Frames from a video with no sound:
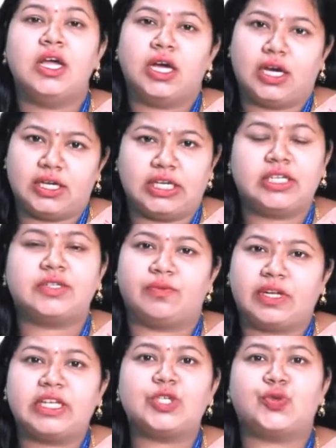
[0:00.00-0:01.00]
it
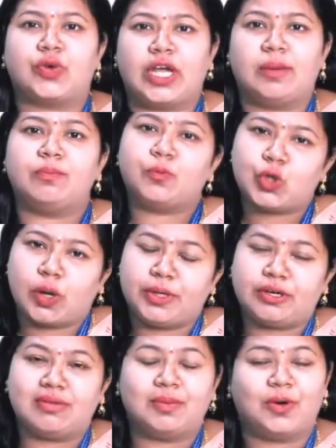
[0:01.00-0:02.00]
varies from geometry of the
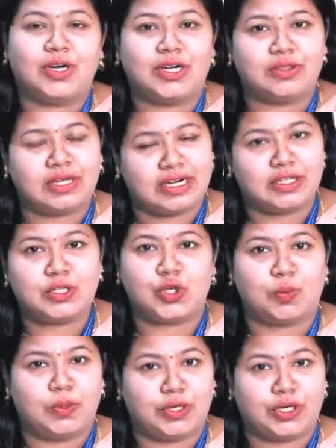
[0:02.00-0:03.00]
body to the another
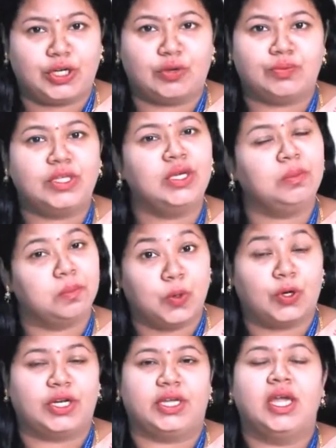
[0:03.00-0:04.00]
geometry of the body.
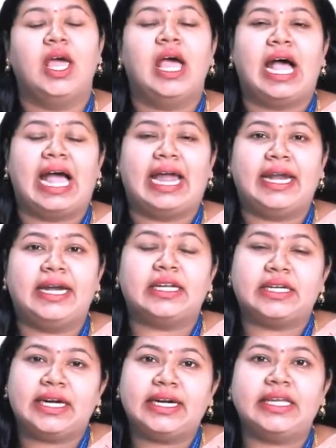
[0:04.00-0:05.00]
And the
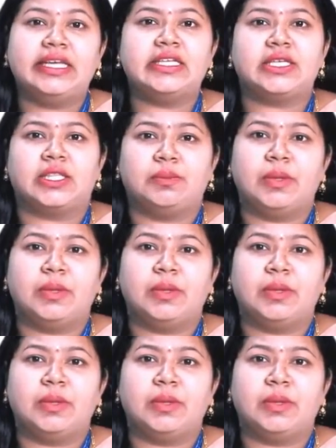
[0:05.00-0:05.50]
dt is nothing but